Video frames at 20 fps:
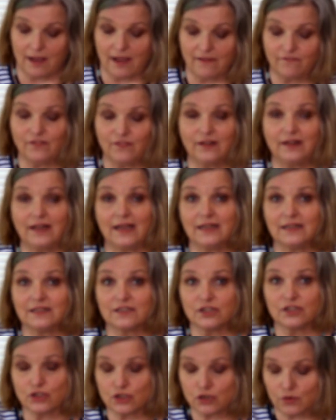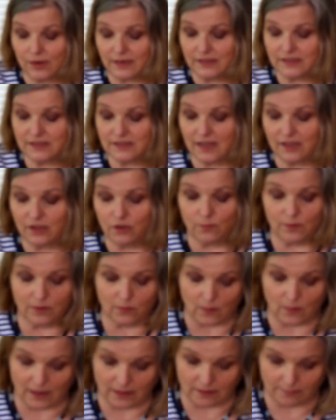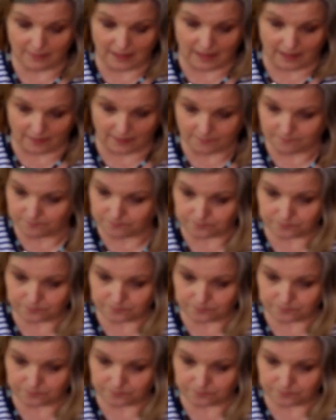I feel like it's a choice that you would want to make.